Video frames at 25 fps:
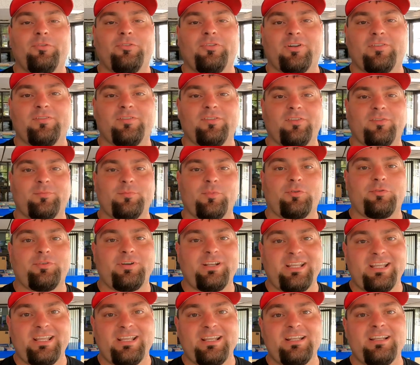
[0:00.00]
service
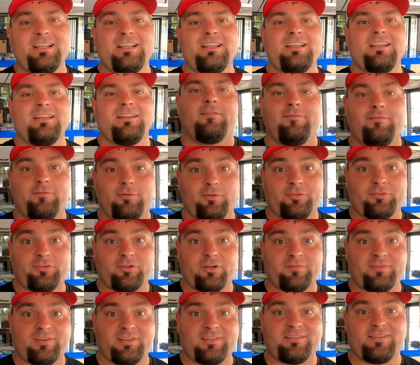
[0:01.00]
marine, full
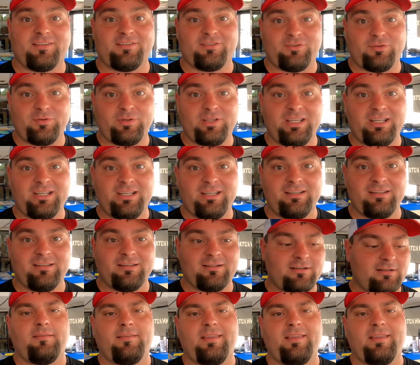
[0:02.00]
service Suzuki dealer.